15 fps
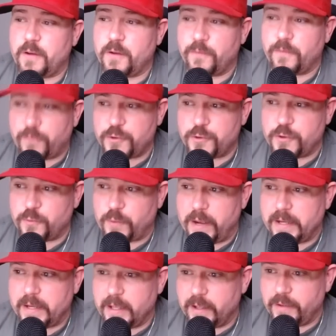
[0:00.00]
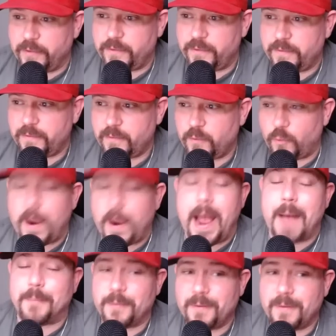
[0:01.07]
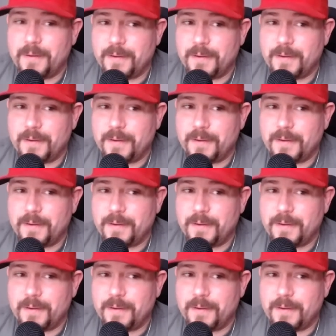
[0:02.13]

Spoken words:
conversion rate is crap.